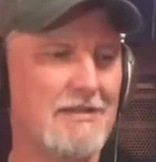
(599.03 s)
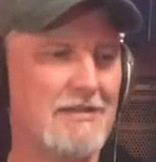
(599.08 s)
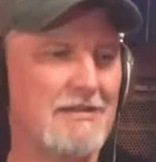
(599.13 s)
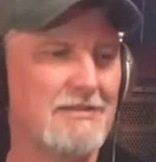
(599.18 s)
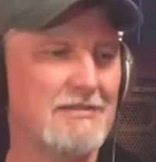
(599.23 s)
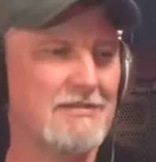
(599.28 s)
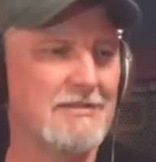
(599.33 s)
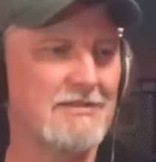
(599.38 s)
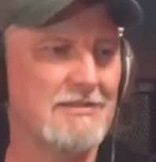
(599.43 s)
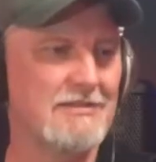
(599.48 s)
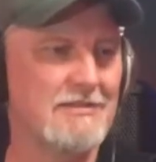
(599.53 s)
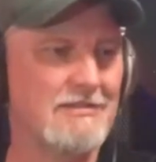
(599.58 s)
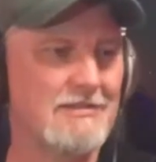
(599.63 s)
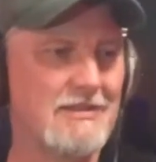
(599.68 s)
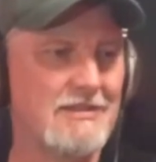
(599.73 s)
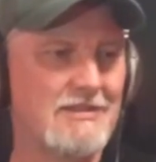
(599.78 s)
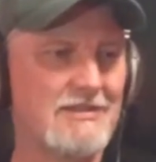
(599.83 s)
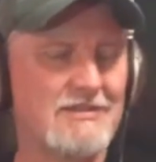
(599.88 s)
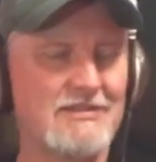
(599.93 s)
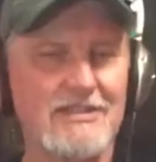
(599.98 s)
So
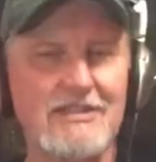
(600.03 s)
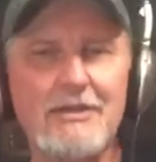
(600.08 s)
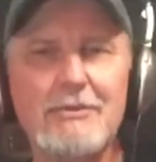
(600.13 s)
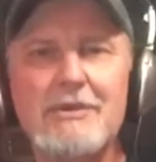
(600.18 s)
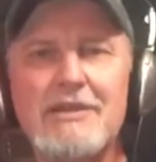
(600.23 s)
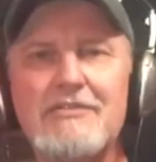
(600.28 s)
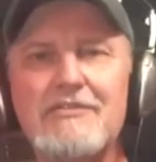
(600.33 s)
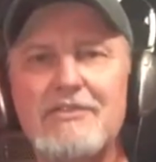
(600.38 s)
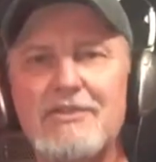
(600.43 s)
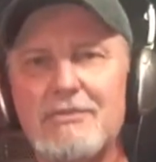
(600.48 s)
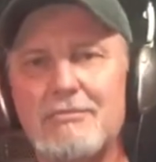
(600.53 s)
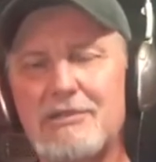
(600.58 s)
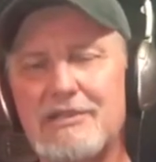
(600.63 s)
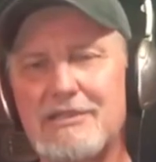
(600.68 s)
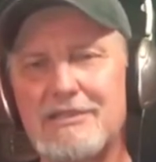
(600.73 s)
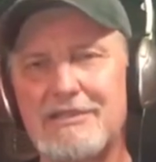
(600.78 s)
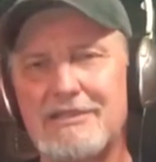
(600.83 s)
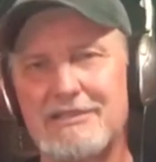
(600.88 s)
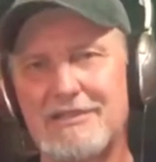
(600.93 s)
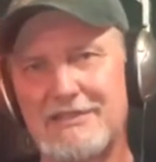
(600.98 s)
stay away from the
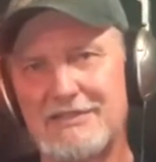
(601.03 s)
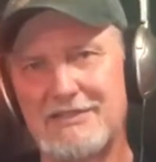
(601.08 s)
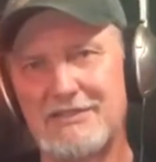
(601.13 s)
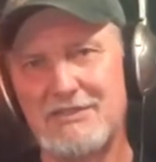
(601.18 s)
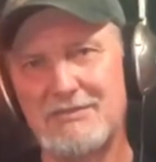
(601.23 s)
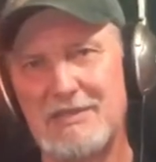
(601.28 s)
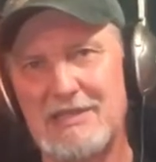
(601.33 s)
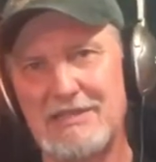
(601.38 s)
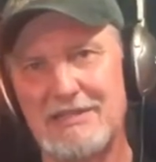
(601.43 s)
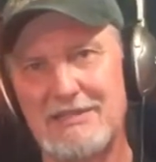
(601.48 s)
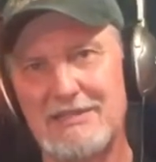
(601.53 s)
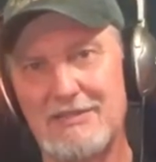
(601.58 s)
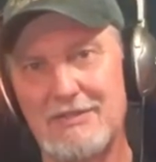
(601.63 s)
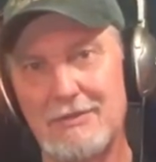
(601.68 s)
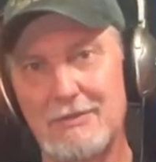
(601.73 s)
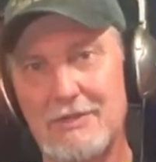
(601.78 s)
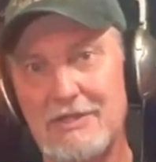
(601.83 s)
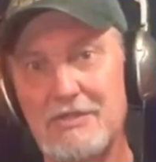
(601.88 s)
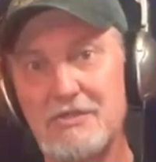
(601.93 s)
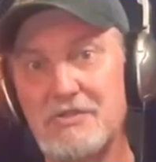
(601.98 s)
bullet unless it's made in
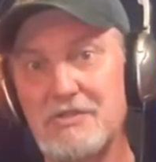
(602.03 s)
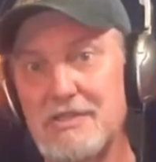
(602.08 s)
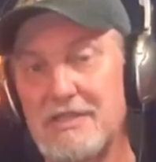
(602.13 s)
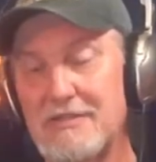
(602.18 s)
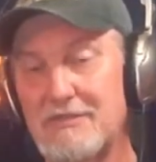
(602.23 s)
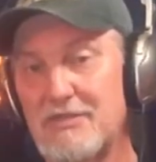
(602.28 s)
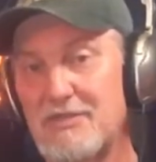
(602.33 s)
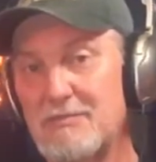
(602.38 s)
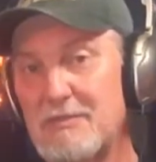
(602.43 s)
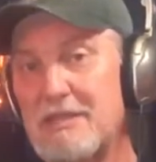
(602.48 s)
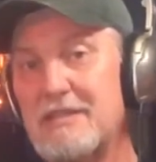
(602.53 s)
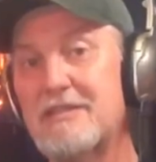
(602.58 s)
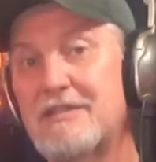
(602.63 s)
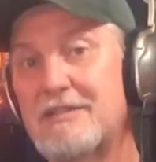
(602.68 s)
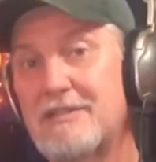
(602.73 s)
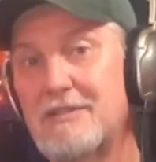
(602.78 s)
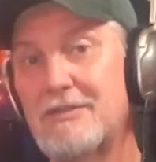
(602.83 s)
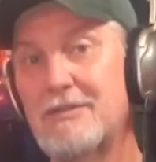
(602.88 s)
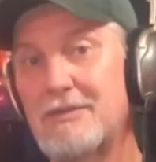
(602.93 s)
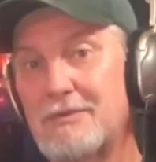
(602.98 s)
Indonesia. And if it's made
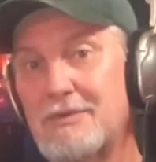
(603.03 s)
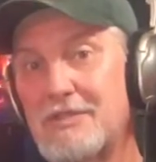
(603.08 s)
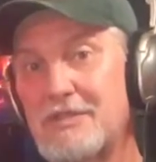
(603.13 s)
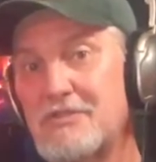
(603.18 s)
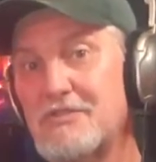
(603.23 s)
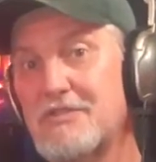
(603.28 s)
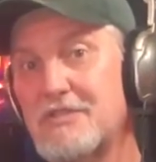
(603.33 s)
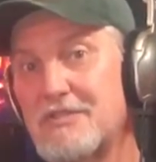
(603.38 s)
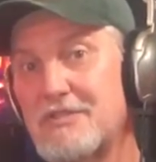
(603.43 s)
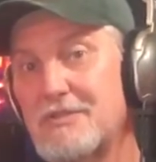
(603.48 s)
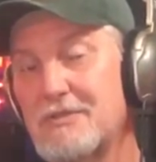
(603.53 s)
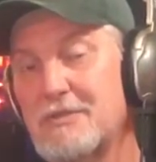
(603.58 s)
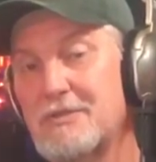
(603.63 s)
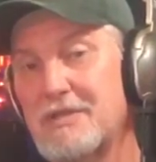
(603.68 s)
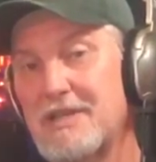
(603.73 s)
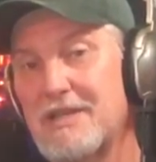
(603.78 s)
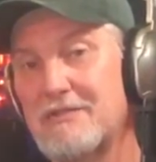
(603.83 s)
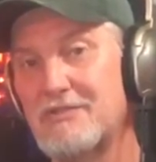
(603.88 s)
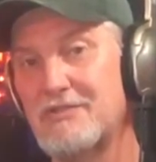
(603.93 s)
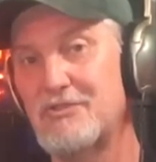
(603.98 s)
Indonesia, you could
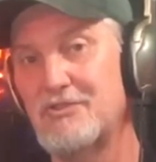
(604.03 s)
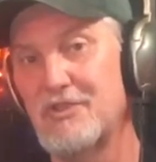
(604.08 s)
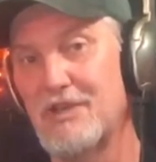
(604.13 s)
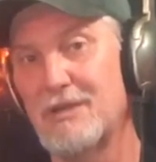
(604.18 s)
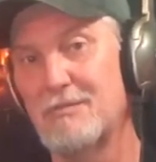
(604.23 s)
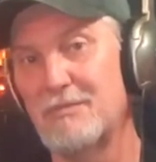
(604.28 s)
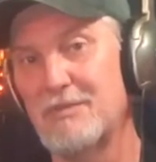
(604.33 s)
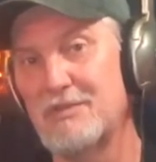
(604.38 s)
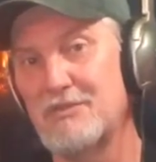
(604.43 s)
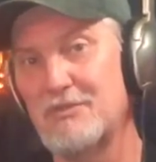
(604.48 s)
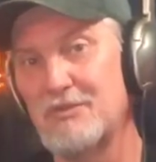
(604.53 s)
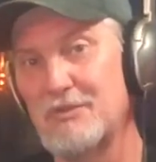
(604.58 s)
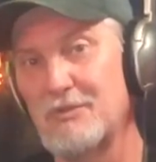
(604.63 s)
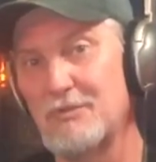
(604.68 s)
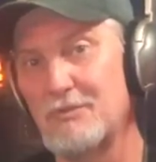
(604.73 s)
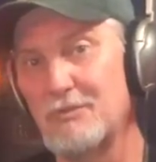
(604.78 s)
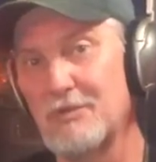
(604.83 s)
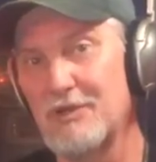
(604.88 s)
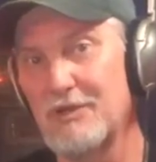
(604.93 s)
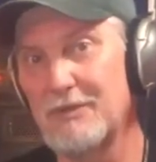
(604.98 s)
have a gem that you
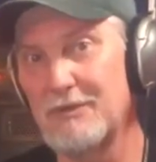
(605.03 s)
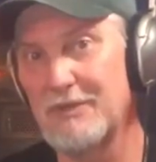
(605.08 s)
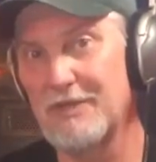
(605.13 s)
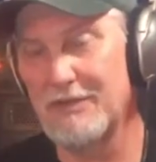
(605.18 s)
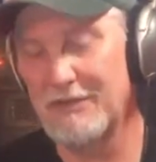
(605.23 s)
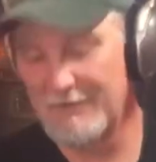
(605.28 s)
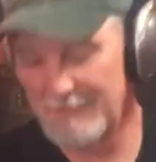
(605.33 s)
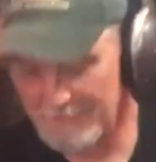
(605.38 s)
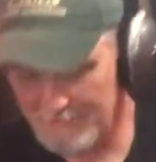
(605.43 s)
could work with.